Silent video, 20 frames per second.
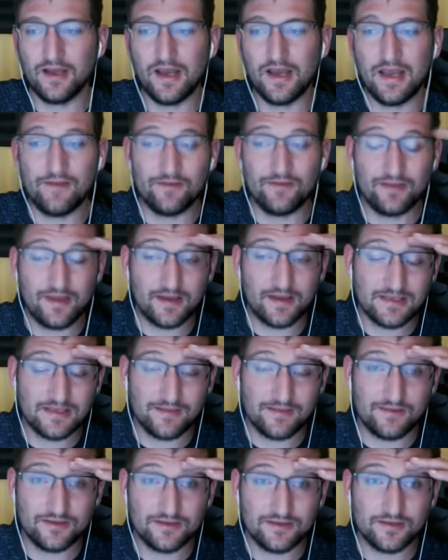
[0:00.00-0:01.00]
I have a
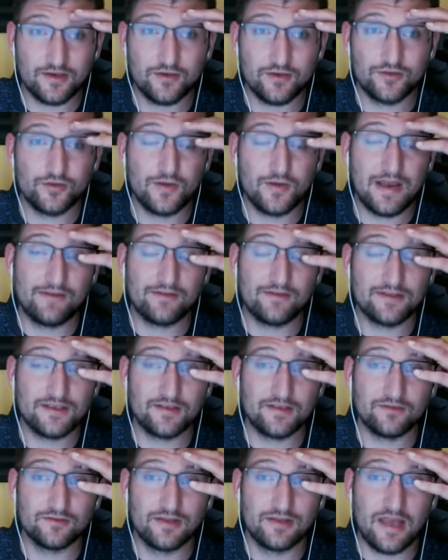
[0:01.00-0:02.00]
Thanksgiving to go to every
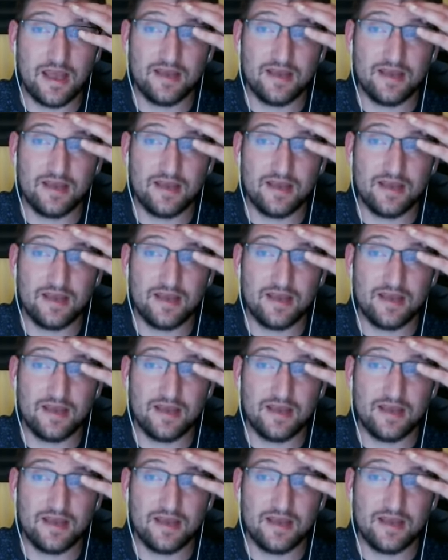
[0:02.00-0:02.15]
single day.